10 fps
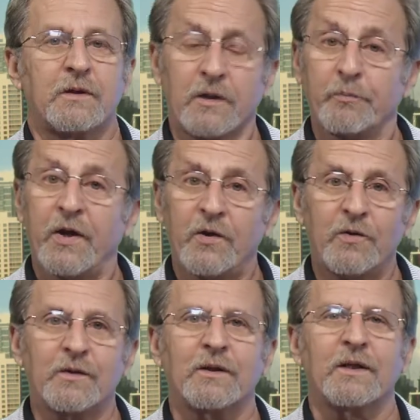and
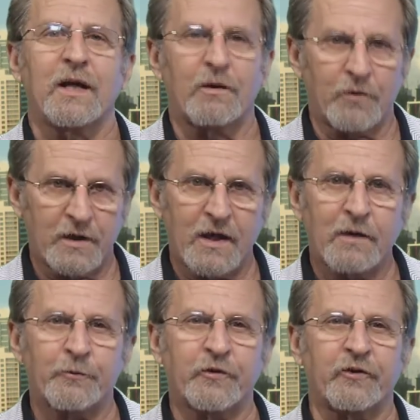apparently, I want to
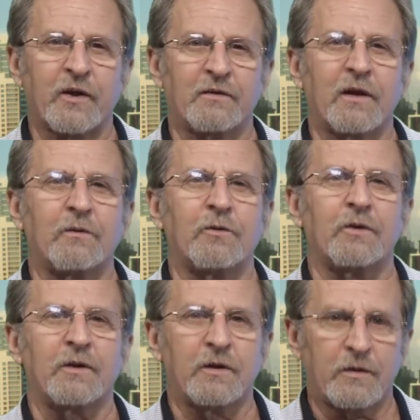emphasize that
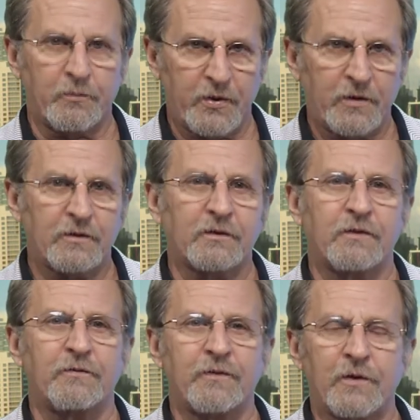word, an
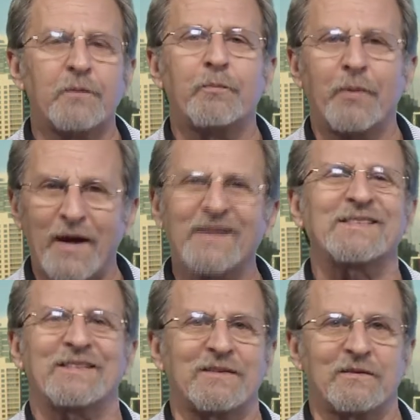apparently very
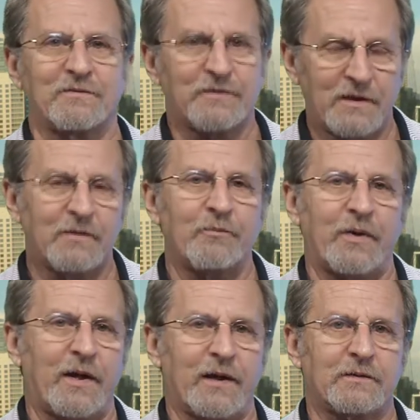positive
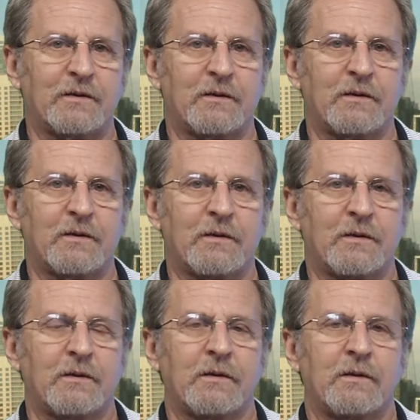impact,
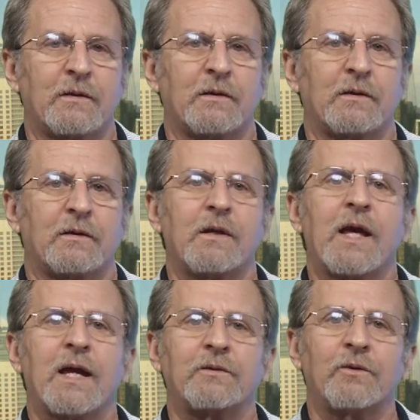
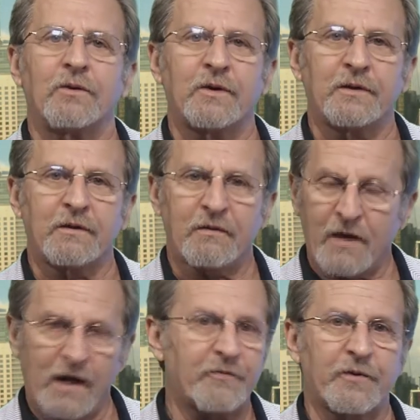and on
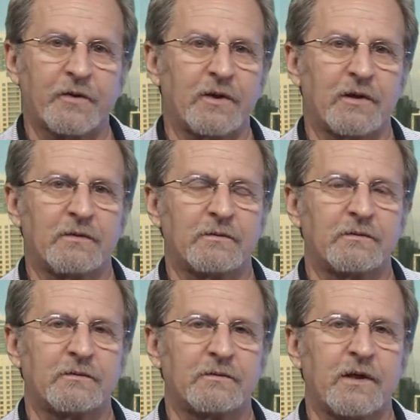Africa,
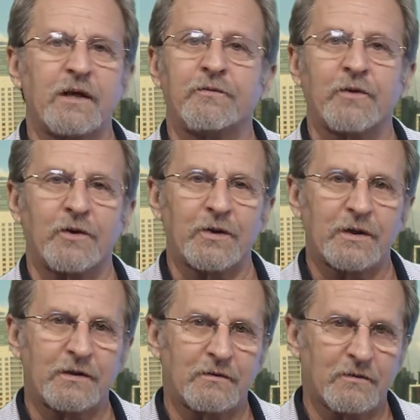a very